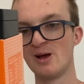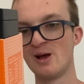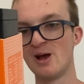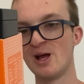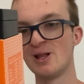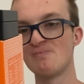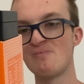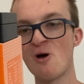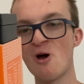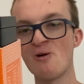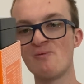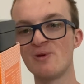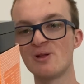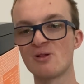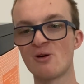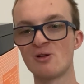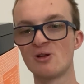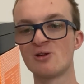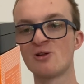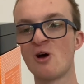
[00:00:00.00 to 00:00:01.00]
It's perfect
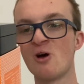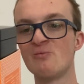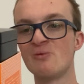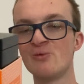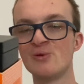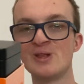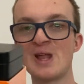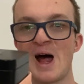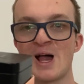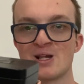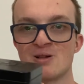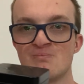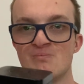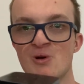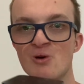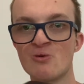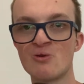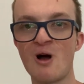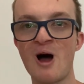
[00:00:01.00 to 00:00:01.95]
on its own with a dash of milk.